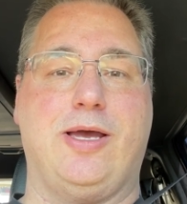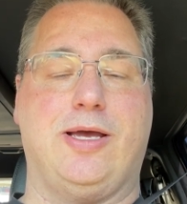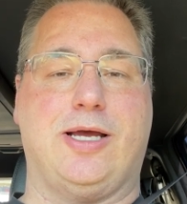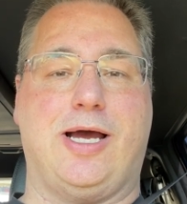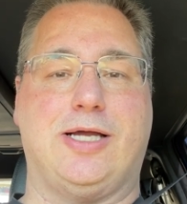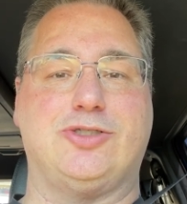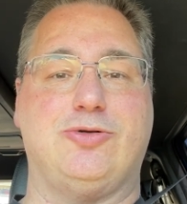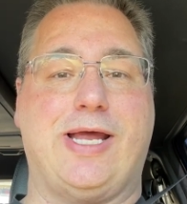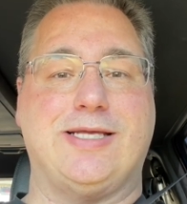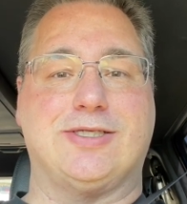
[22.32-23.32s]
Uh, two
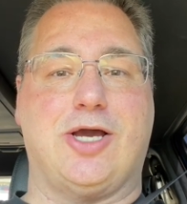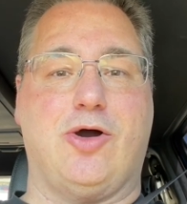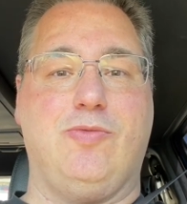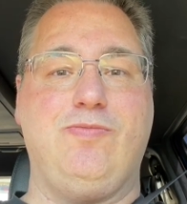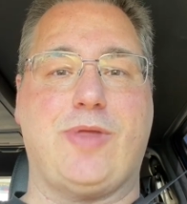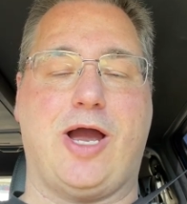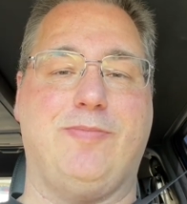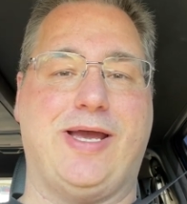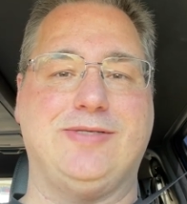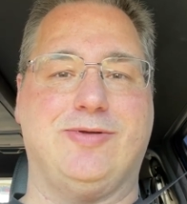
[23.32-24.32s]
days ago, our
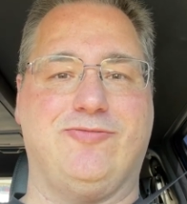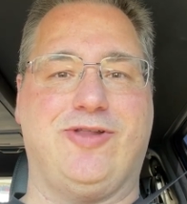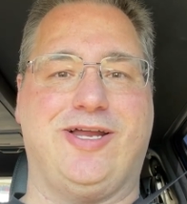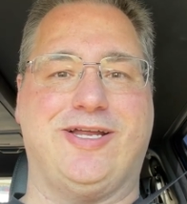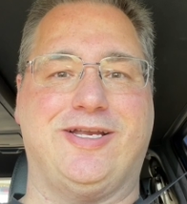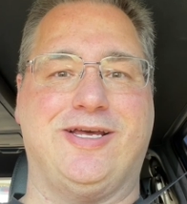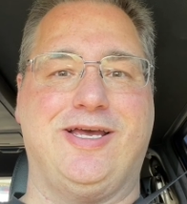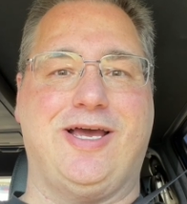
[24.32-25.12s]
basement flooded,